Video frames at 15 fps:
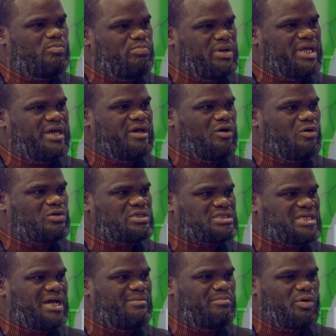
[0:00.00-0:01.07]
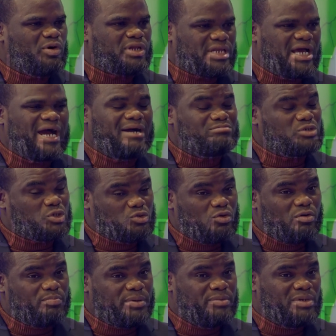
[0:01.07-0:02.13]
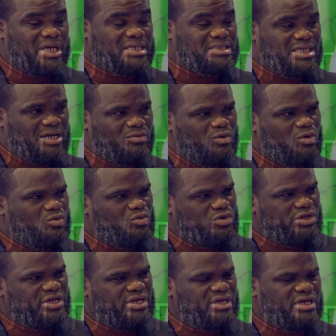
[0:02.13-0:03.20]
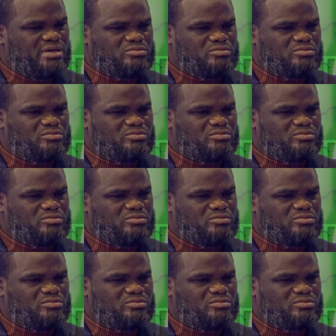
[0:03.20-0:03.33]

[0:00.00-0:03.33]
play all the time, but I'm sure people like Taiwo Awoniyi,